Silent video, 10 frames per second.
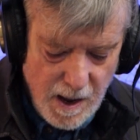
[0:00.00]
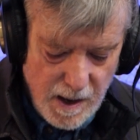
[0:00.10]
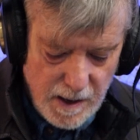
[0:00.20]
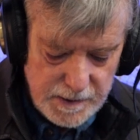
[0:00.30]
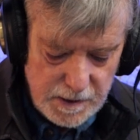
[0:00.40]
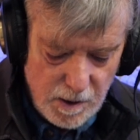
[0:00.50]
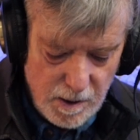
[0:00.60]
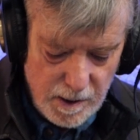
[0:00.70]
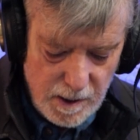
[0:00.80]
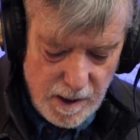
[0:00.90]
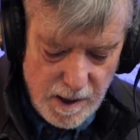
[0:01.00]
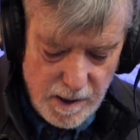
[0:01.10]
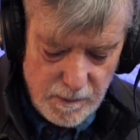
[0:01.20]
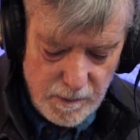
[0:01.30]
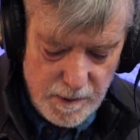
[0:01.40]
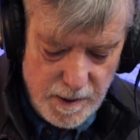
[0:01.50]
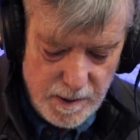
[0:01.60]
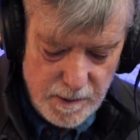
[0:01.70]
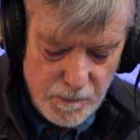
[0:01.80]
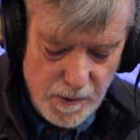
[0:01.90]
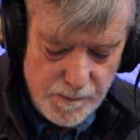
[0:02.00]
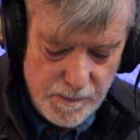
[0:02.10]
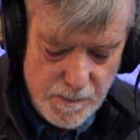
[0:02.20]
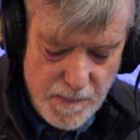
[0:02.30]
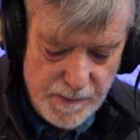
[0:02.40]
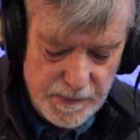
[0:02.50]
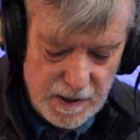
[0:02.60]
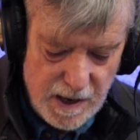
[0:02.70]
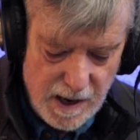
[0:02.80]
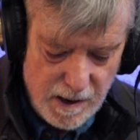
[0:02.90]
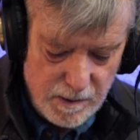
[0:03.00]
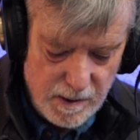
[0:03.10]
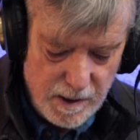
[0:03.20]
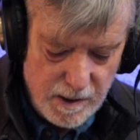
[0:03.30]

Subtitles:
As I remembered now,